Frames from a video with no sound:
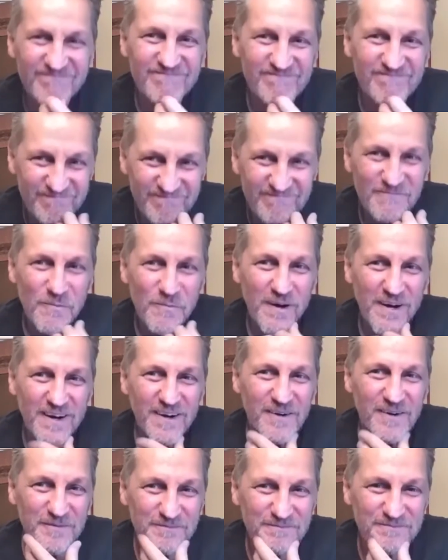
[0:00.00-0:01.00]
So all
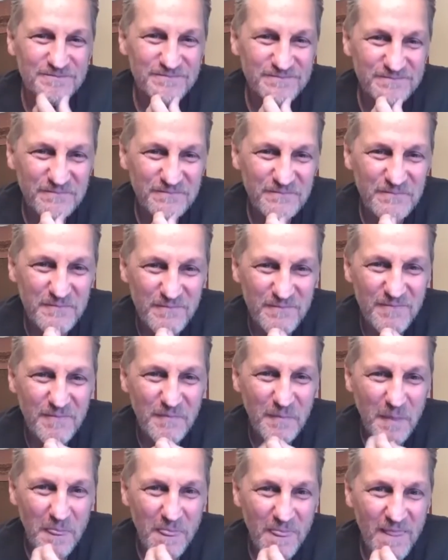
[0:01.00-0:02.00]
this stuff is going through your
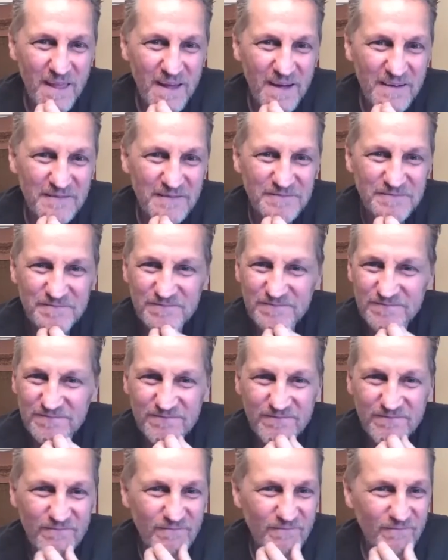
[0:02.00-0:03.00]
head. You
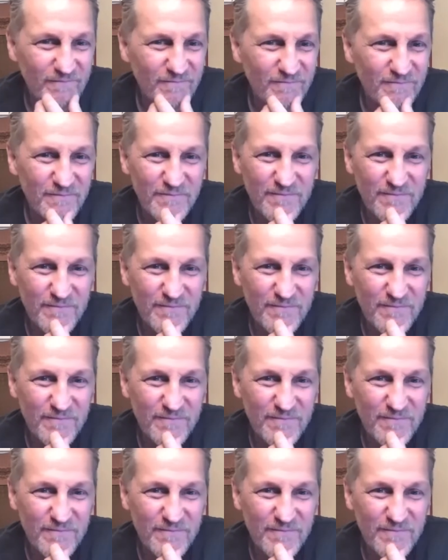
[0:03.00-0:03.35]
know,